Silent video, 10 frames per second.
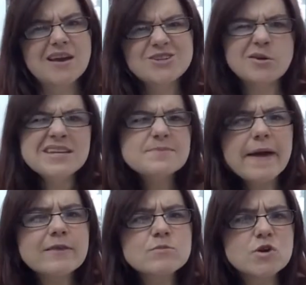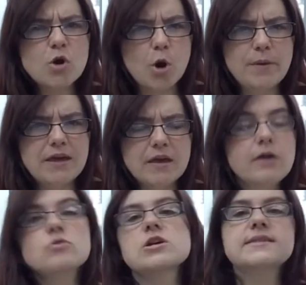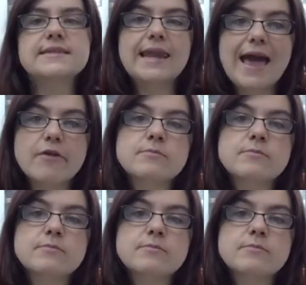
Don't expect them to copy you, just allow